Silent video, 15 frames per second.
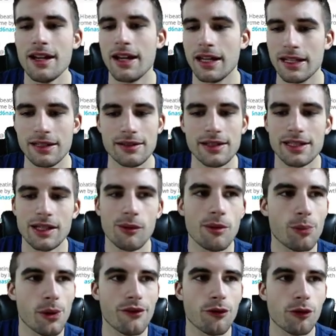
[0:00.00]
And he's at
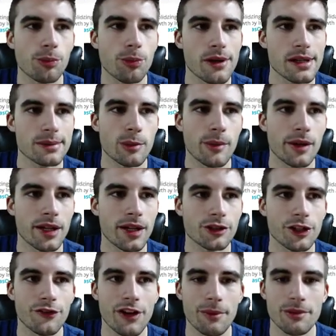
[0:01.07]
1.4 points per minute,
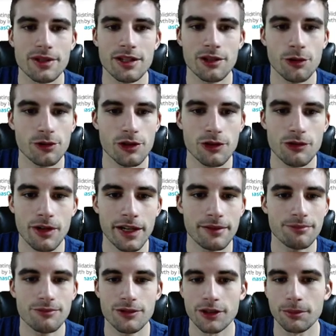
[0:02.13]
35% usage rate,
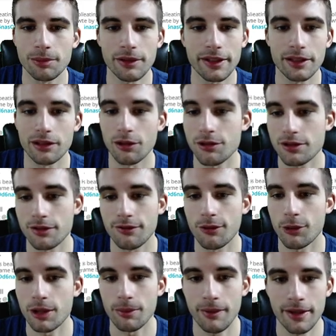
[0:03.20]
should play close to
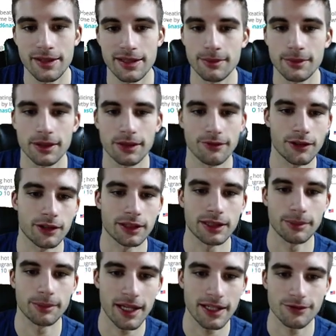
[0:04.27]
40 minutes. I mean, if you look at the
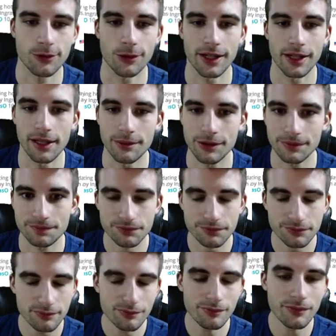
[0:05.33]
past four games,
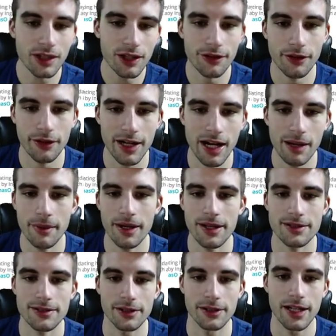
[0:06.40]
39
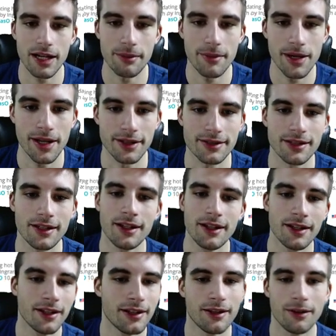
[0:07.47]
minutes, 39 minutes.
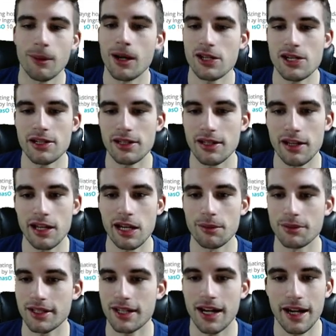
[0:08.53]
Washington game
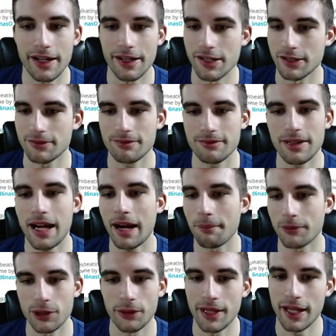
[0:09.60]
was kind of just, I'm
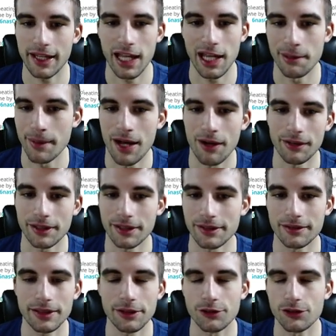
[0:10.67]
throwing that game out.
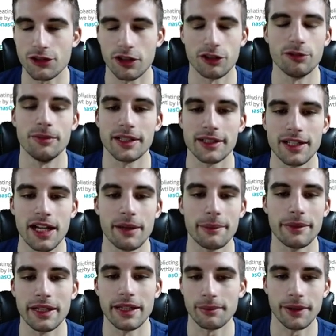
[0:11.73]
He struggled big time,
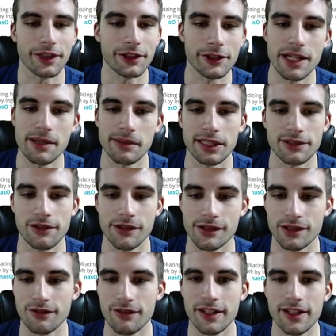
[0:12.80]
but then he played 38 minutes
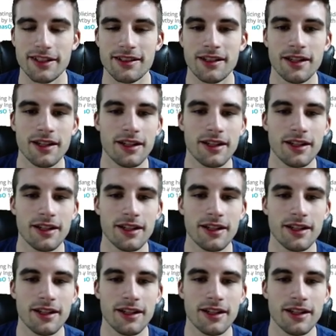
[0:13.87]
versus Phoenix.